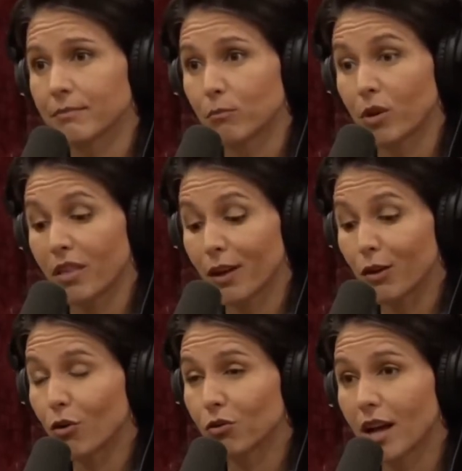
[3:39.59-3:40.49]
putting
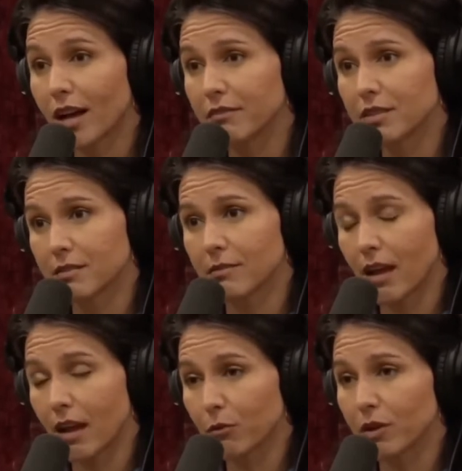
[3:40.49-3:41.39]
their own lives
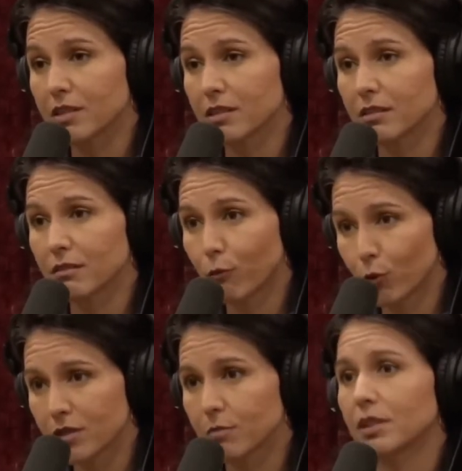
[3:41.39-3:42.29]
at risk
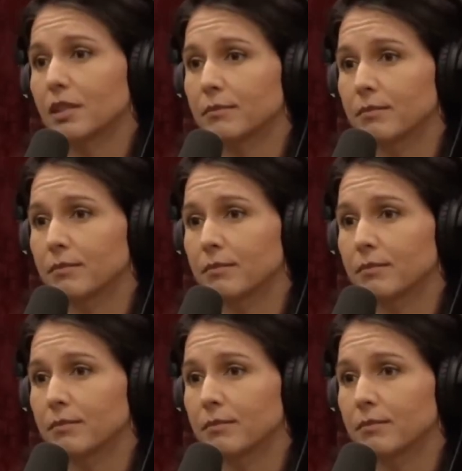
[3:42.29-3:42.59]
forcibly.